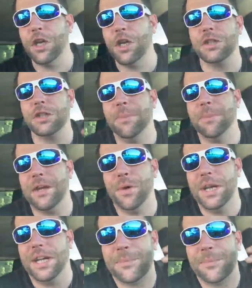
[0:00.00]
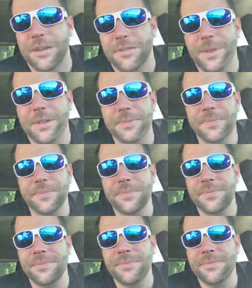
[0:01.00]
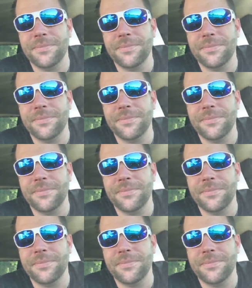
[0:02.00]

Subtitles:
Can you all see me? I had to reconnect me there for a minute.